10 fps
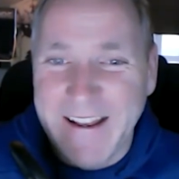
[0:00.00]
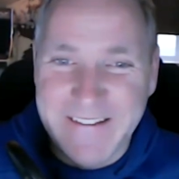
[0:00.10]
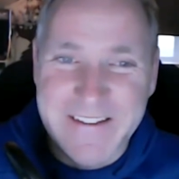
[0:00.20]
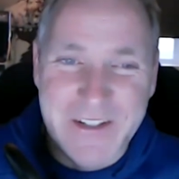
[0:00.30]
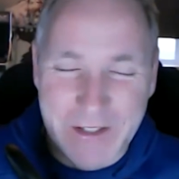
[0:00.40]

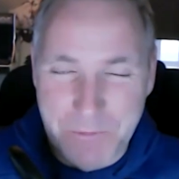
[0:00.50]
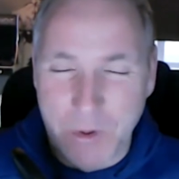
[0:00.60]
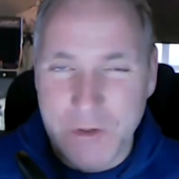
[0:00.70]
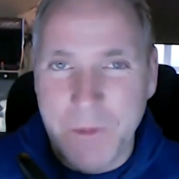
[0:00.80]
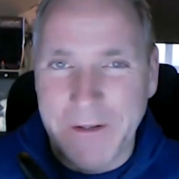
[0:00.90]
and so there's
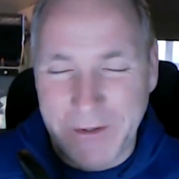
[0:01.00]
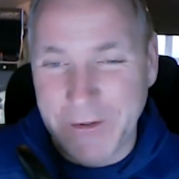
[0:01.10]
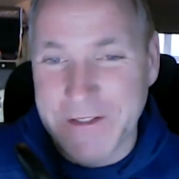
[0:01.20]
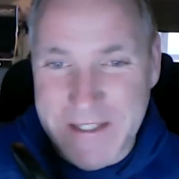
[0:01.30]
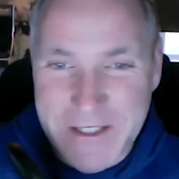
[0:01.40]
much more that
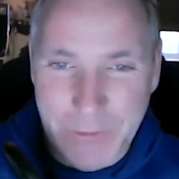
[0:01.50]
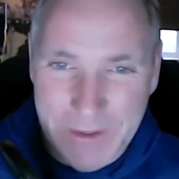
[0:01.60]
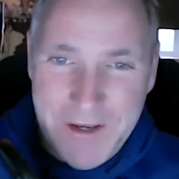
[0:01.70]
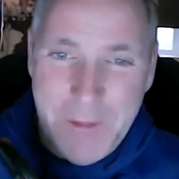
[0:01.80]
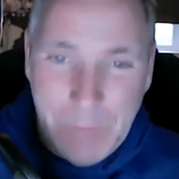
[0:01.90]
goes into it.